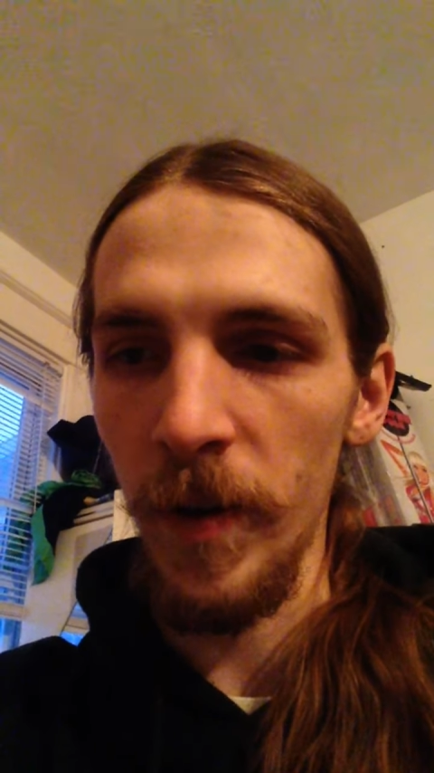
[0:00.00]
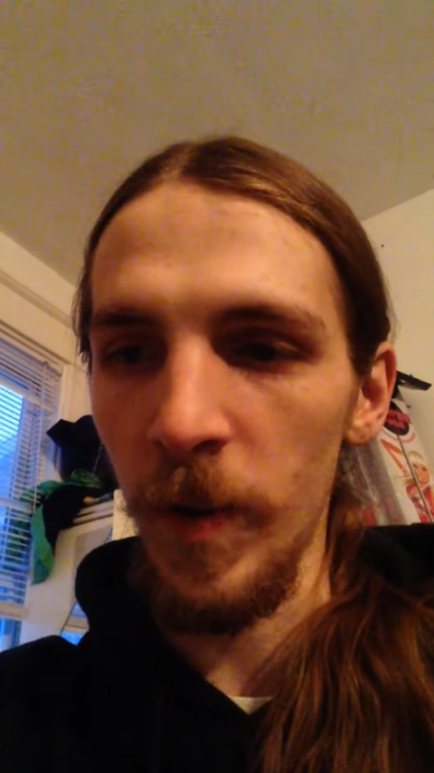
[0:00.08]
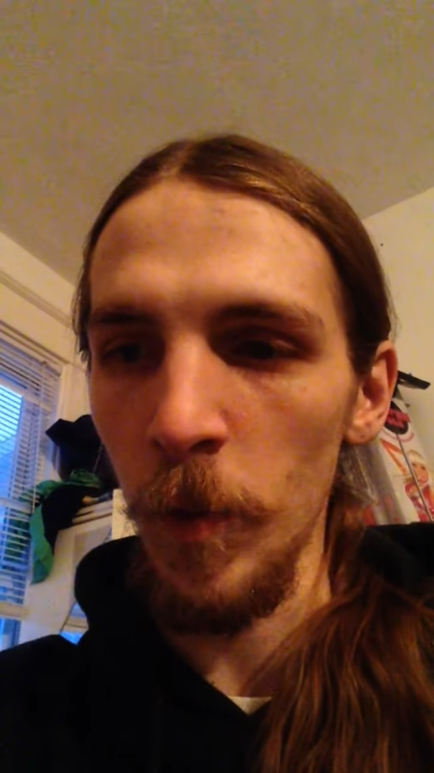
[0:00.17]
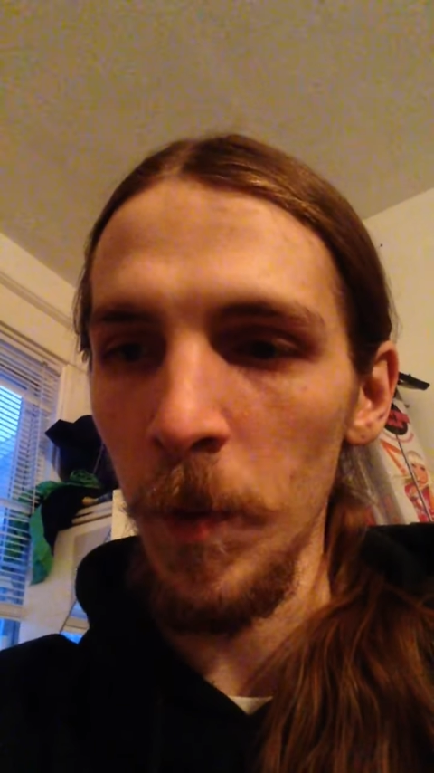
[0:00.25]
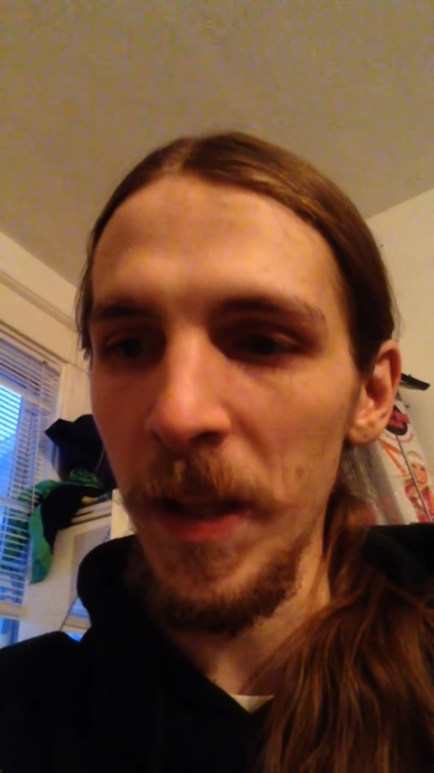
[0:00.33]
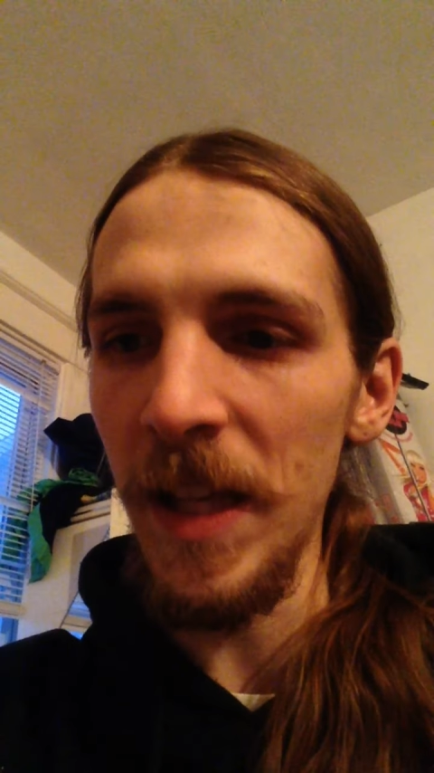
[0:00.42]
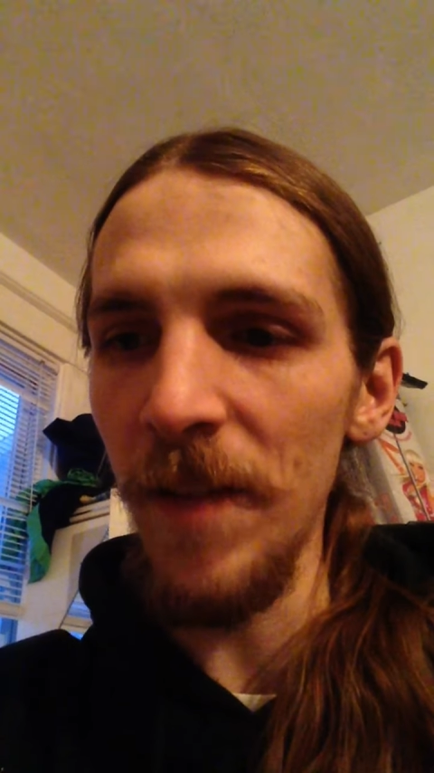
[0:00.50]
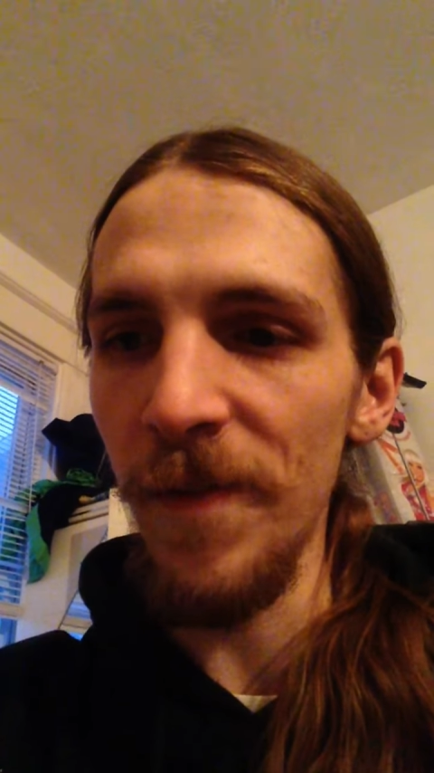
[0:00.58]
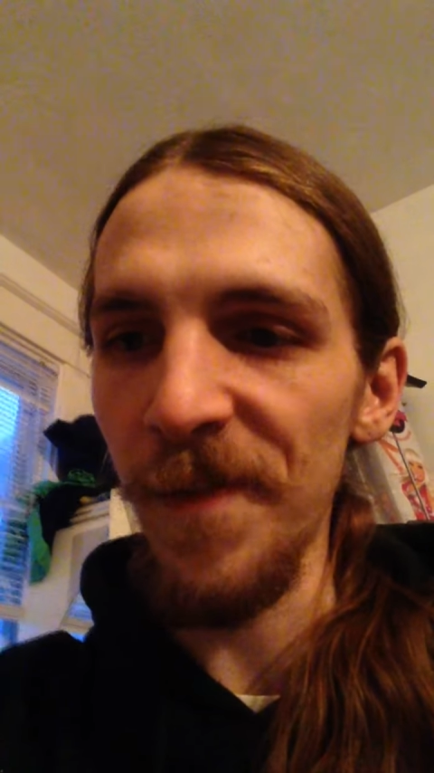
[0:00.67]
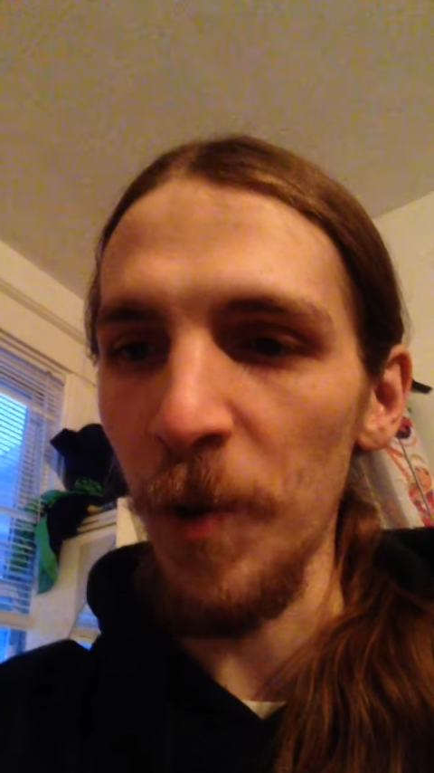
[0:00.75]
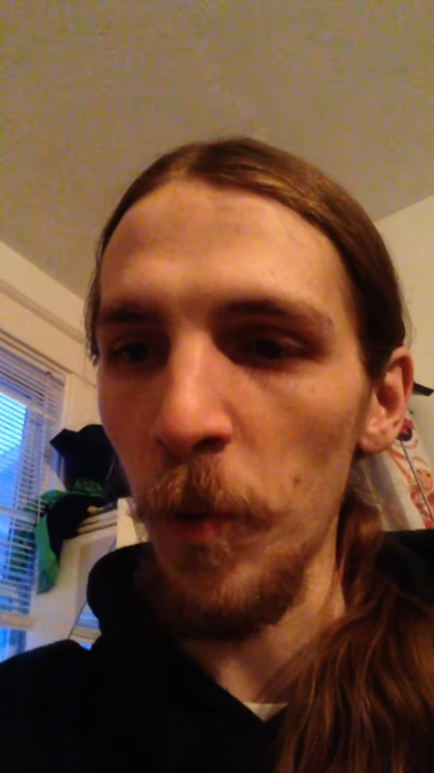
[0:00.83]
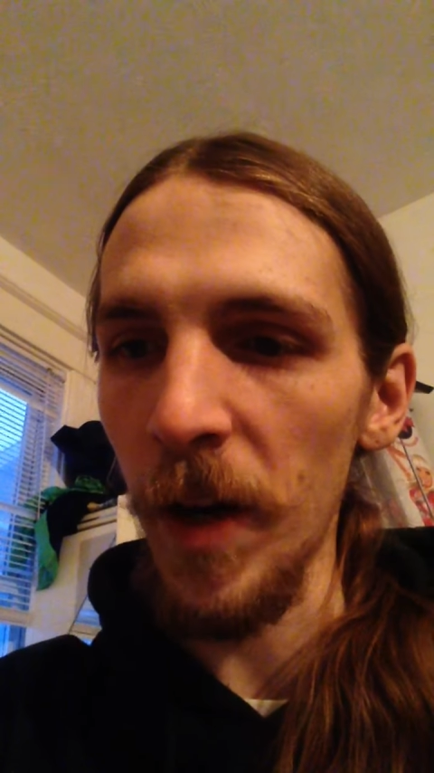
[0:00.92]
to leave
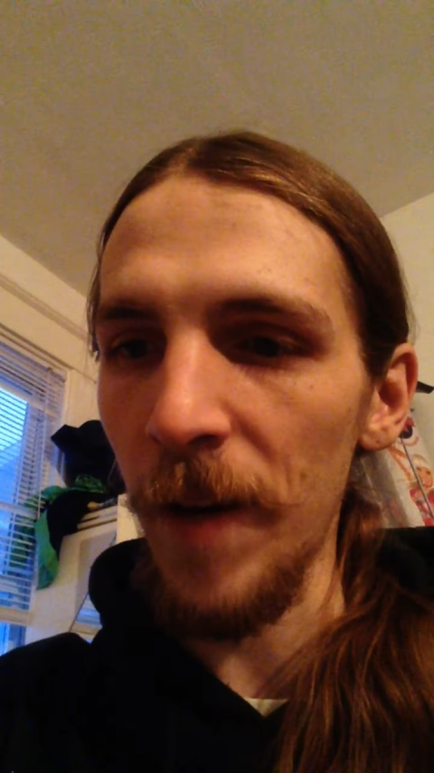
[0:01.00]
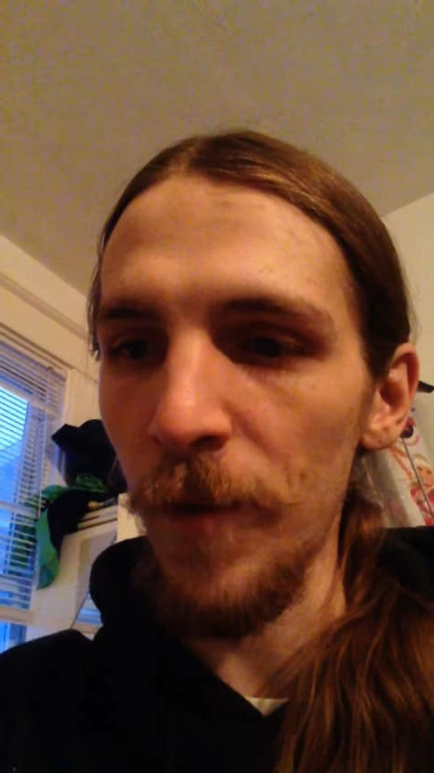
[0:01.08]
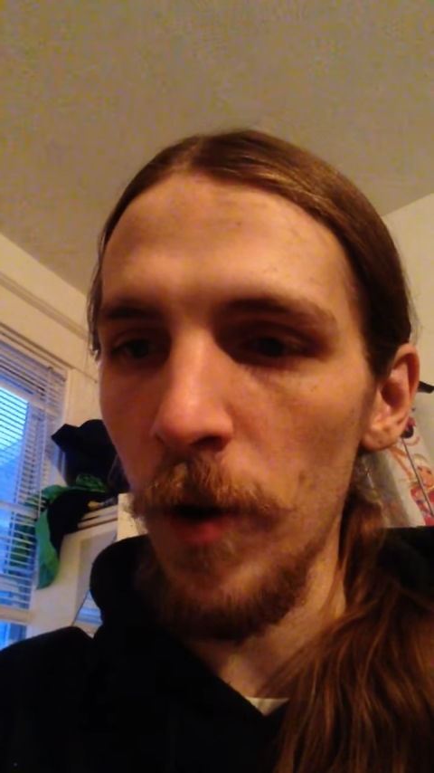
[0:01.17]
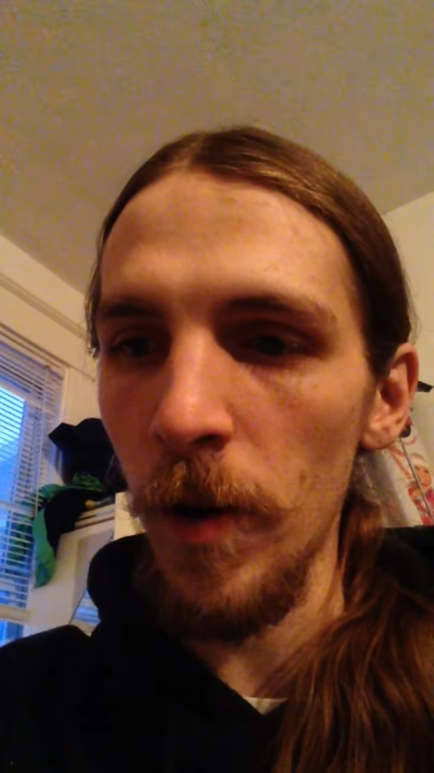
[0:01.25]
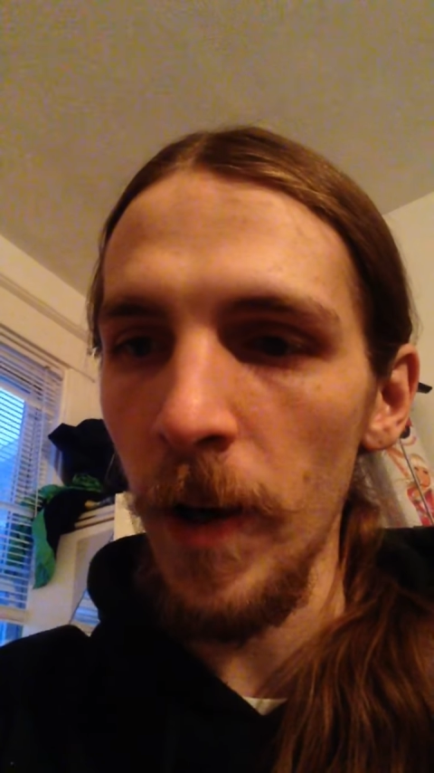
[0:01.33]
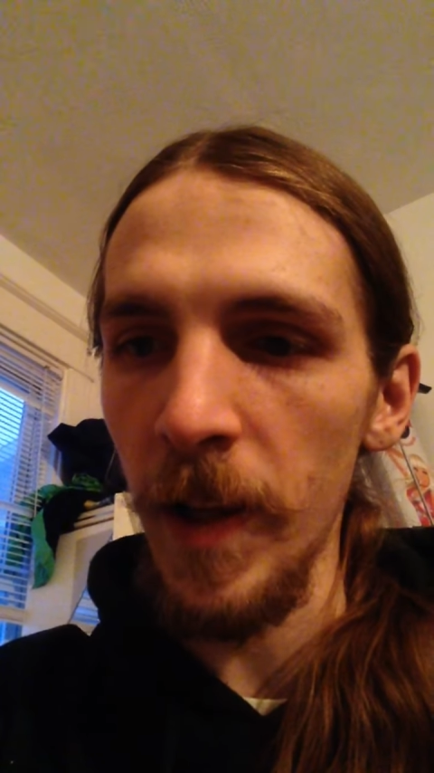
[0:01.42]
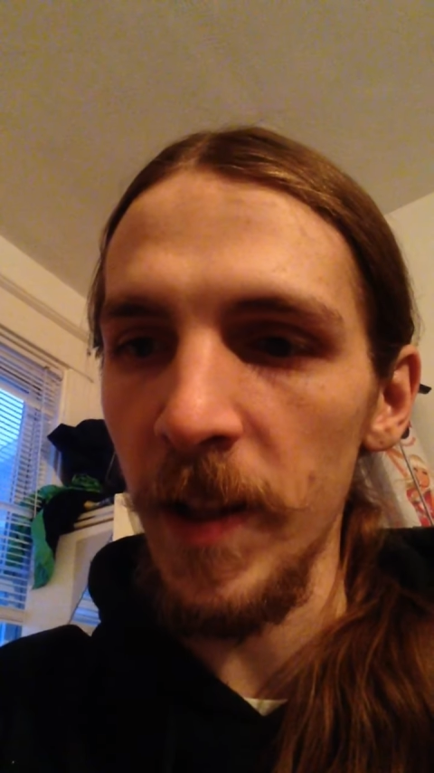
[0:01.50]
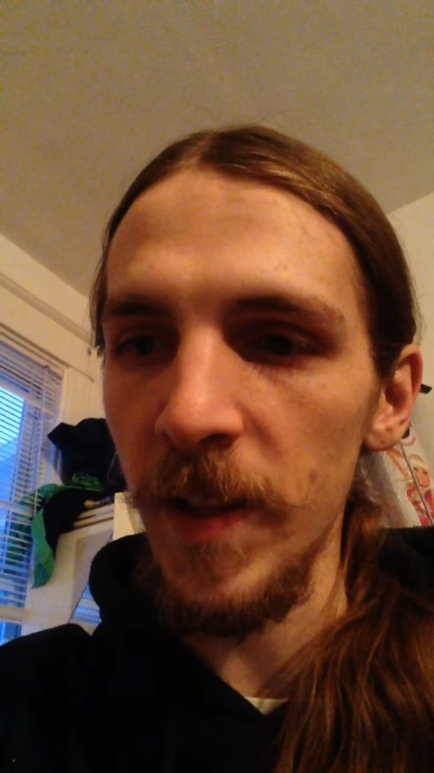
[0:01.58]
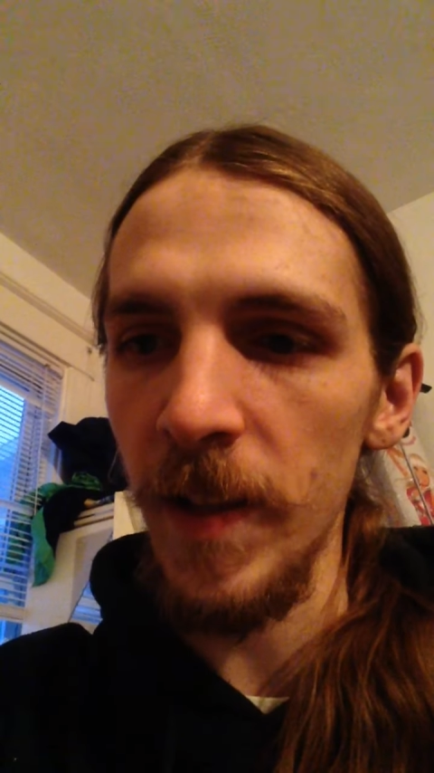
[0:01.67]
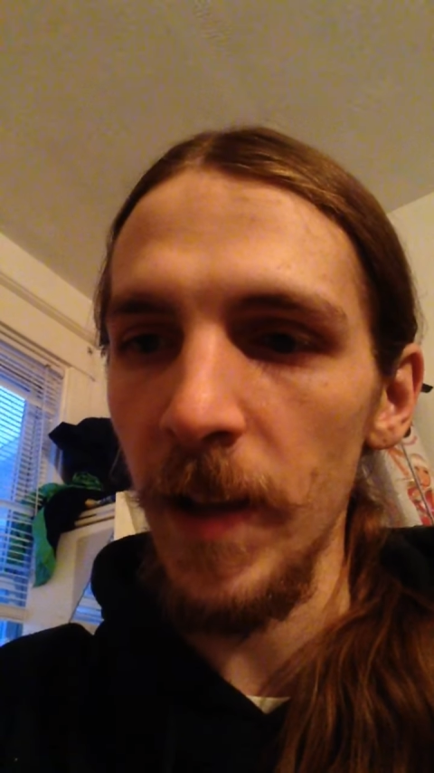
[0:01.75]
for whatever, it